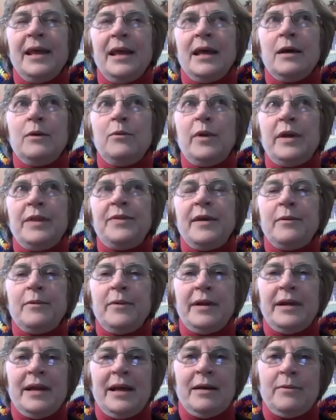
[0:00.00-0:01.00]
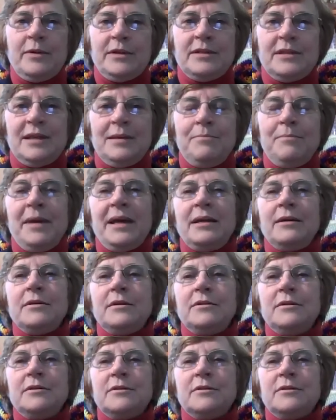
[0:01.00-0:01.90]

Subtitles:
I went there when I was in medical